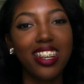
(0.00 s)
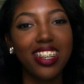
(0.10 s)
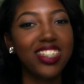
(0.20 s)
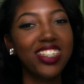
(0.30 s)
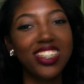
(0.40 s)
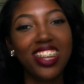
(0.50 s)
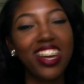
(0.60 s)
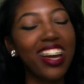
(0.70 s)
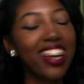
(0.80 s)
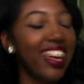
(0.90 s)
And it's just
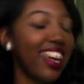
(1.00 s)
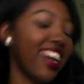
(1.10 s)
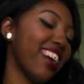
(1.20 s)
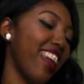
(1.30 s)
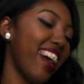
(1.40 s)
like, I can't